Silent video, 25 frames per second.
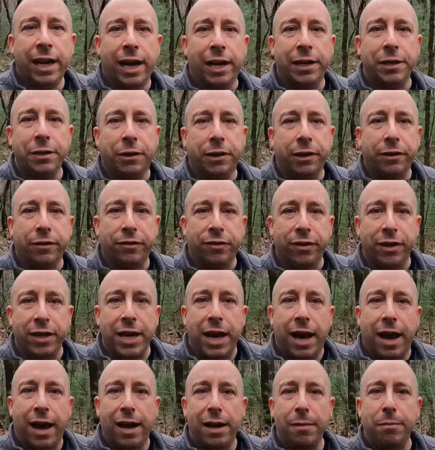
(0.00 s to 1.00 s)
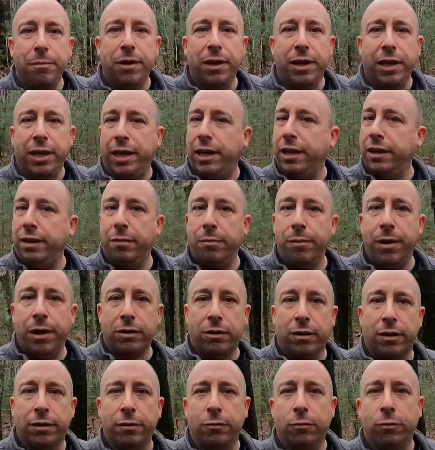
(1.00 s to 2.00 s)
and you can see I'm in the
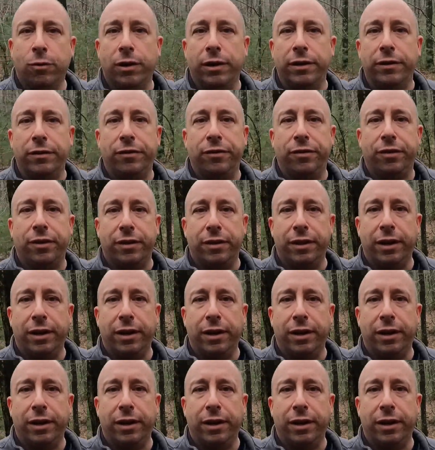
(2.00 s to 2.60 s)
middle of the woods.